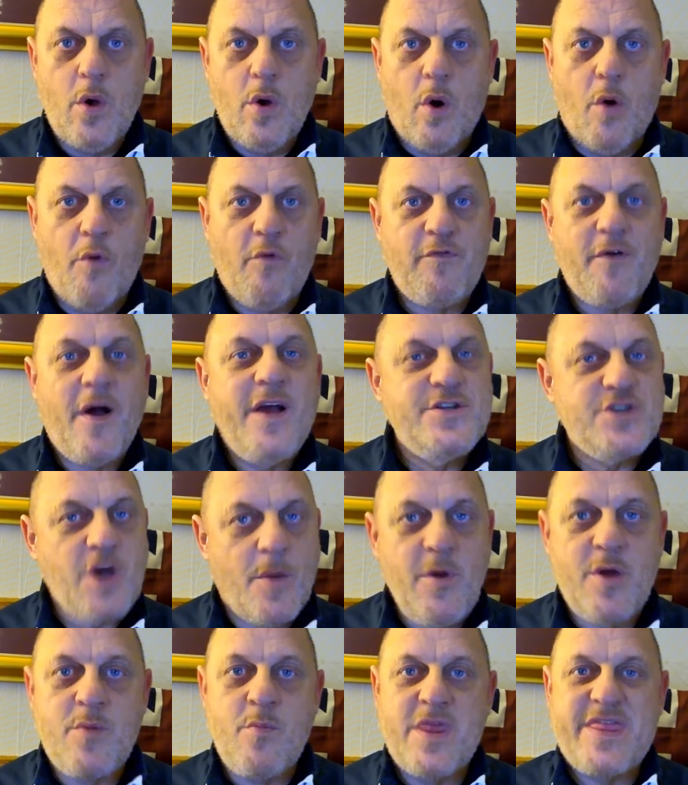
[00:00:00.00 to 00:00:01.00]
of
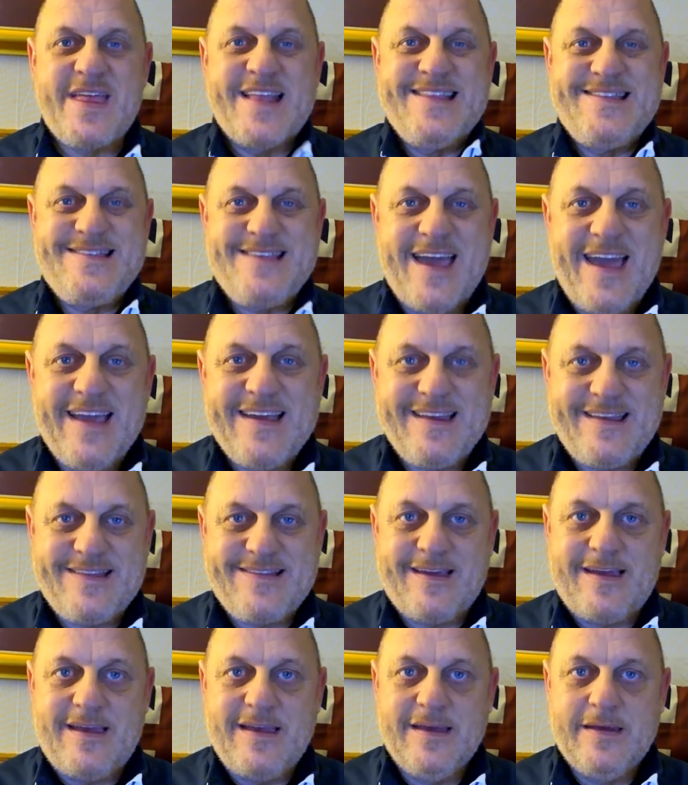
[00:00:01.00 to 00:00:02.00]
someone with
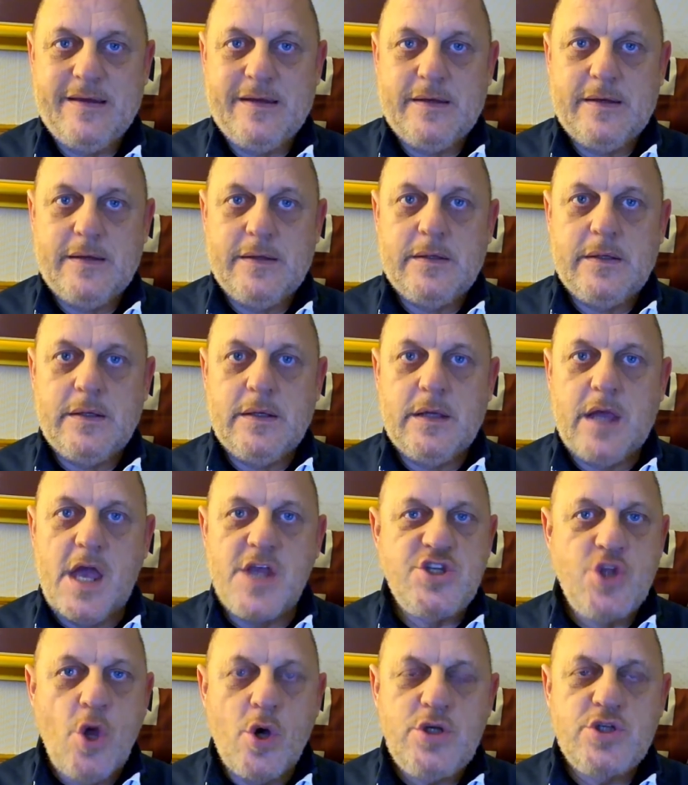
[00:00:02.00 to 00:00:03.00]
integrity
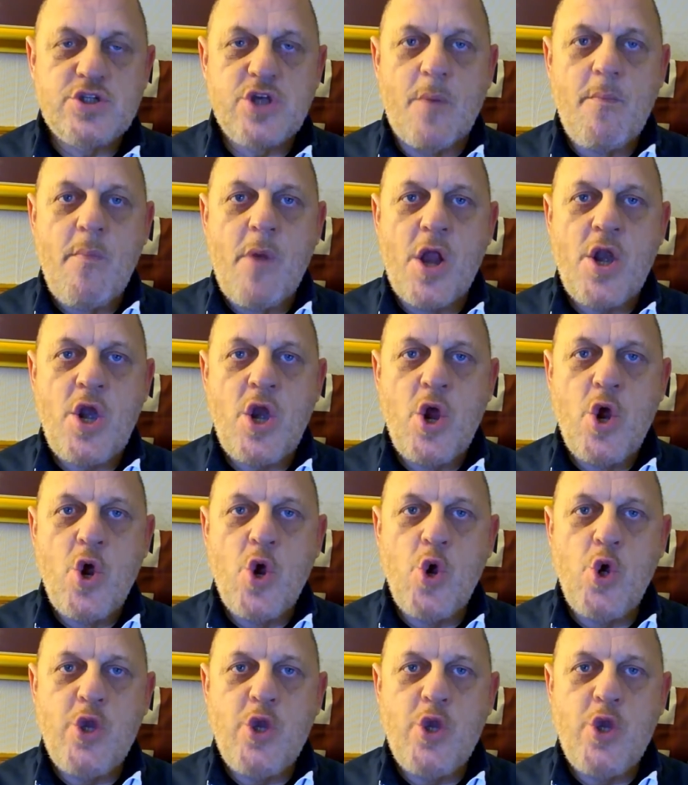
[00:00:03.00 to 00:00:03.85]
is not someone who